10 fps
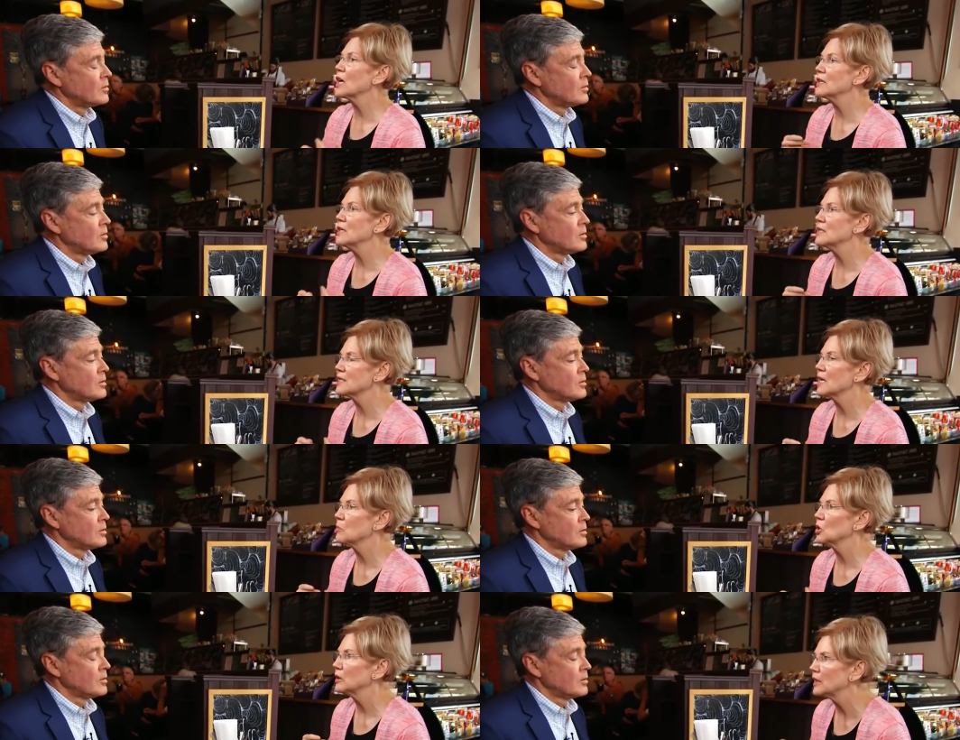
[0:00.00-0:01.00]
Speaker 1: got an
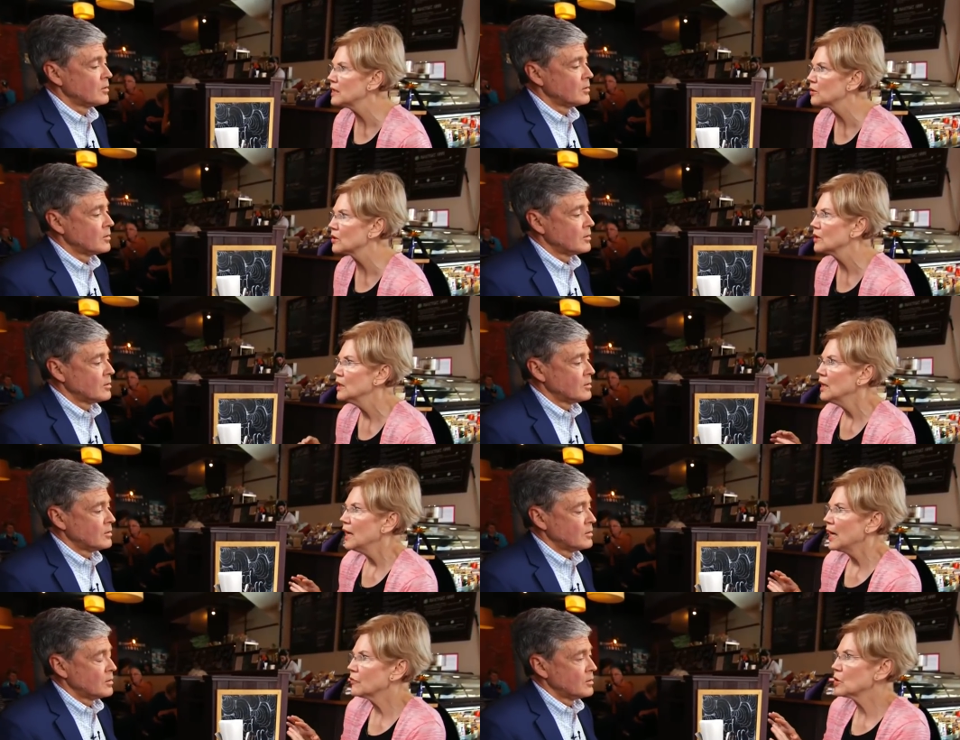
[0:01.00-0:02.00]
unstable leader,
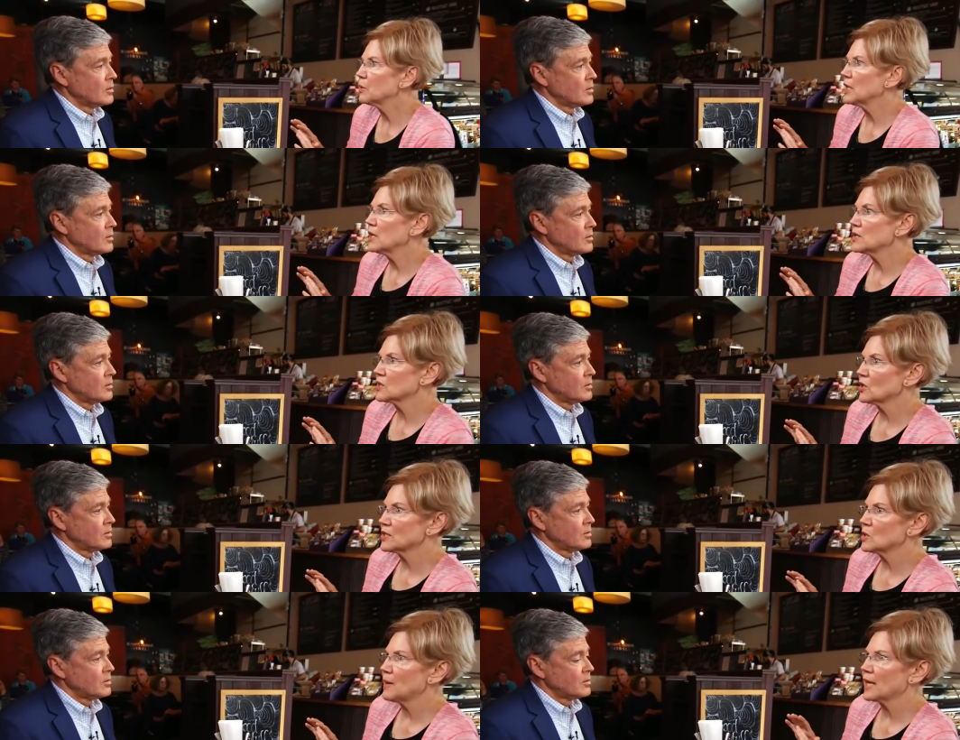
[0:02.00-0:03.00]
everybody else
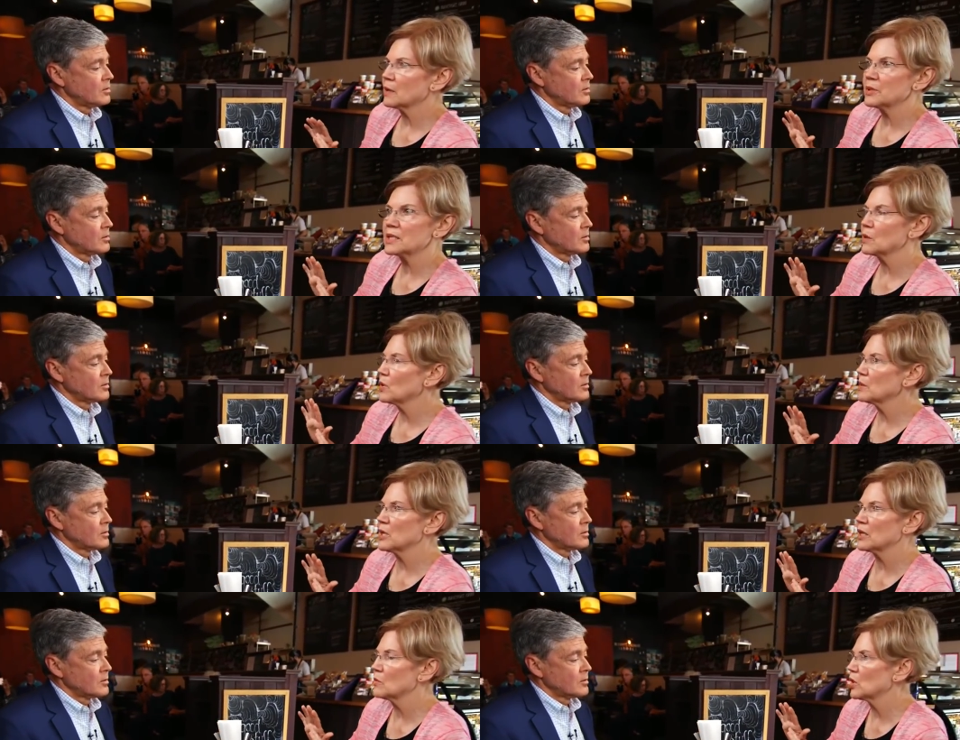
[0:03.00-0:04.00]
starts to back up and say, wait a
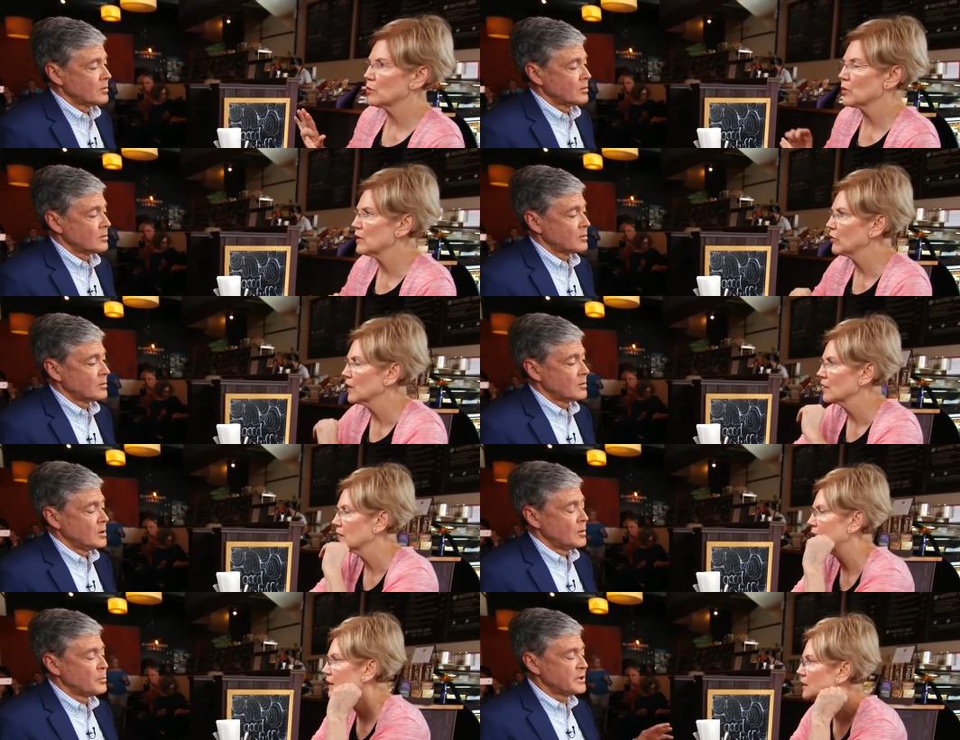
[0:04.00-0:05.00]
minute, I want to rethink
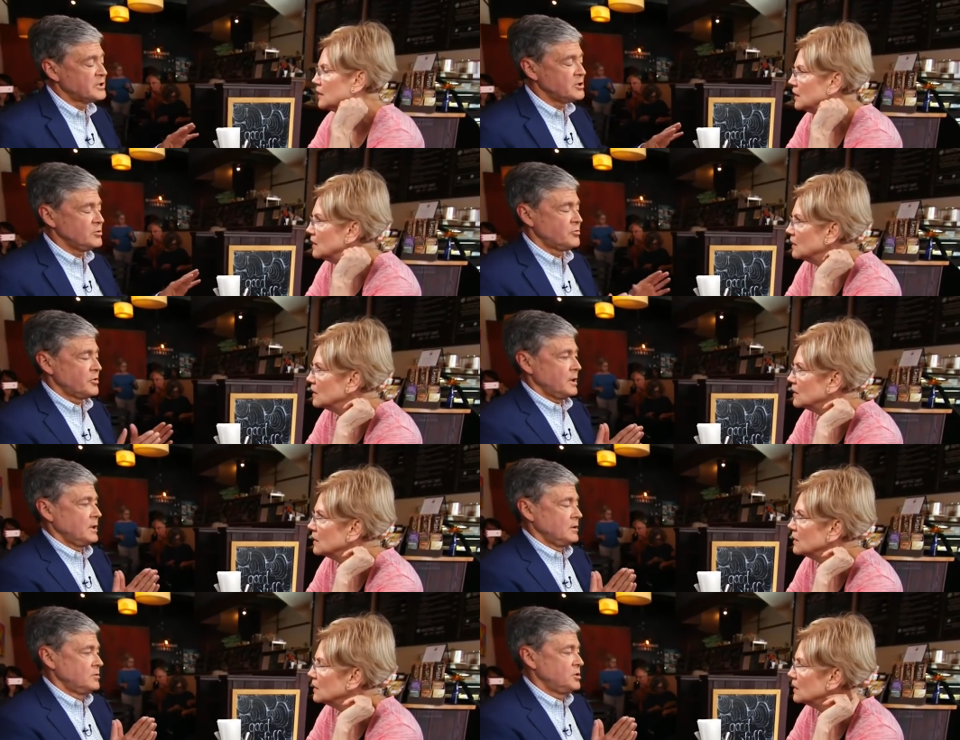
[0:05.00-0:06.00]
that. But do you think,
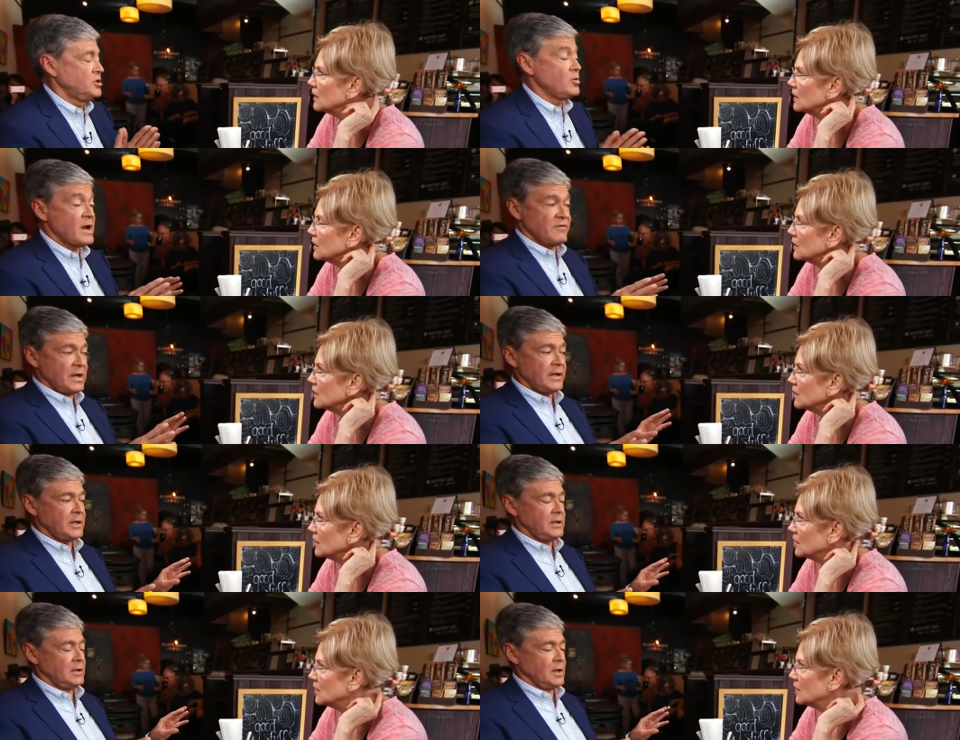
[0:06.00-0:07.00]
Speaker 2: do you have
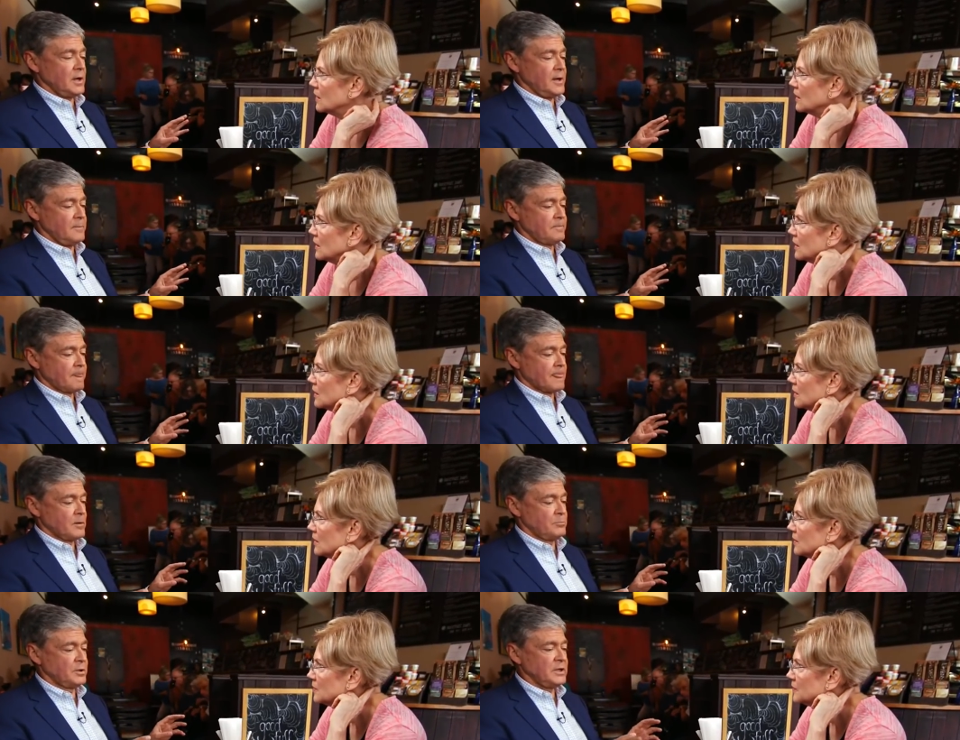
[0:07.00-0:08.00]
any um,
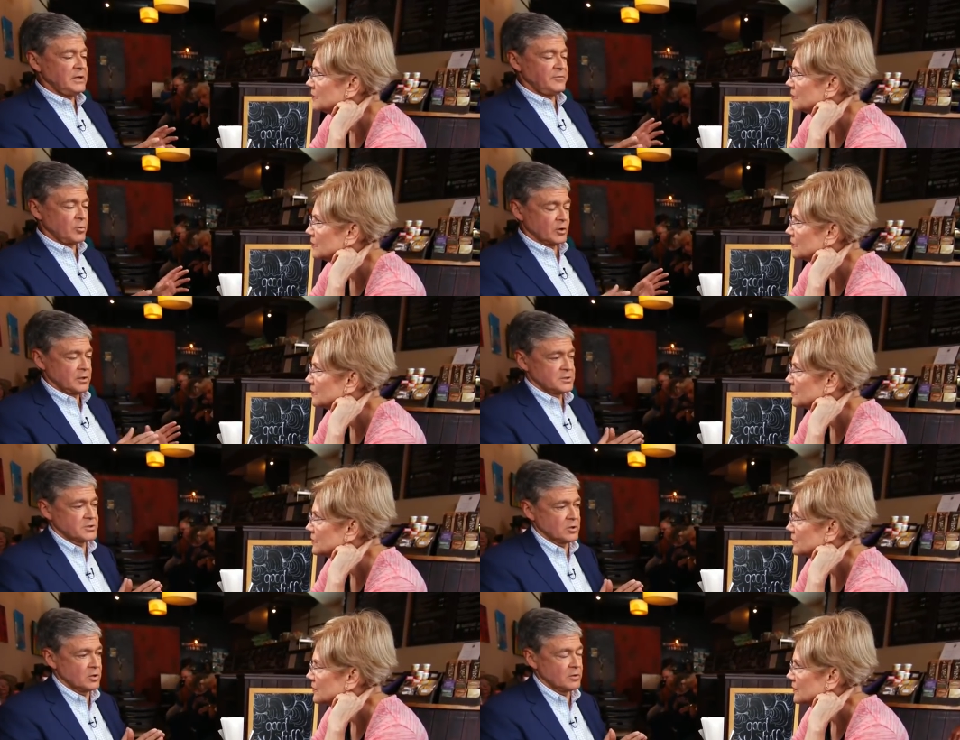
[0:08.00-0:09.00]
belief or
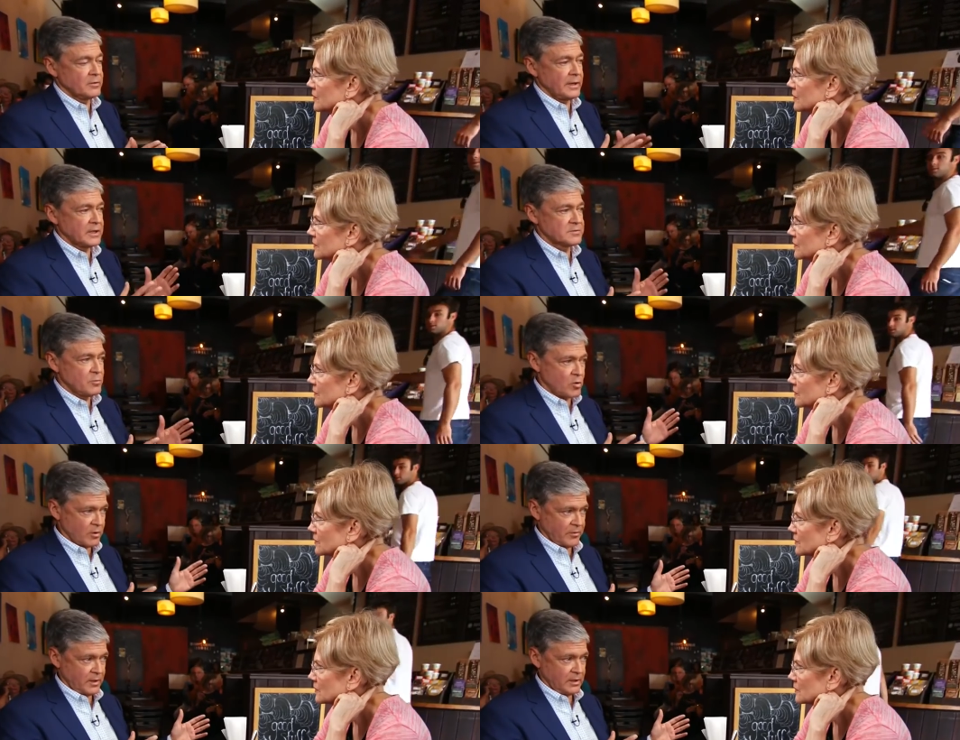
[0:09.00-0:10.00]
concern that it's
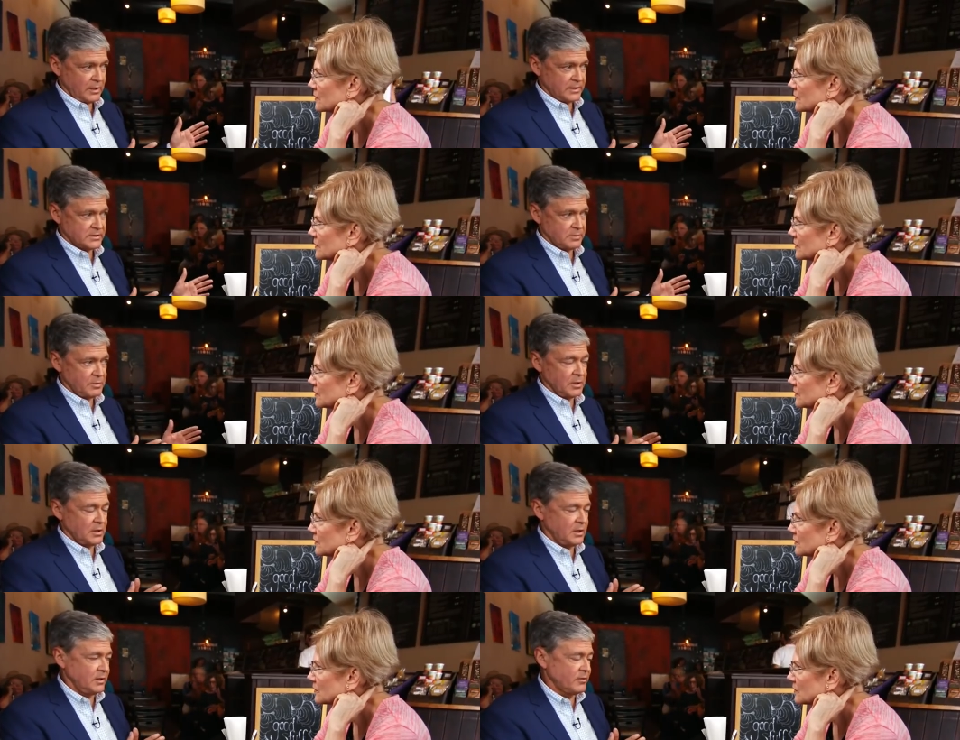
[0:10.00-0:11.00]
more than
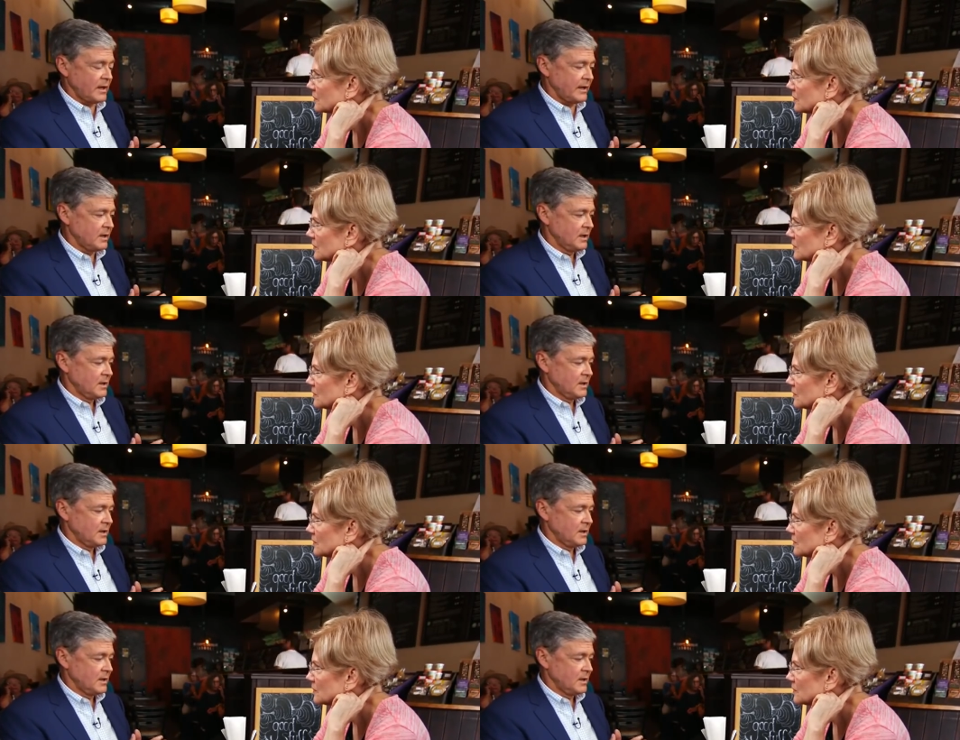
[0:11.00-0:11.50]
instability, that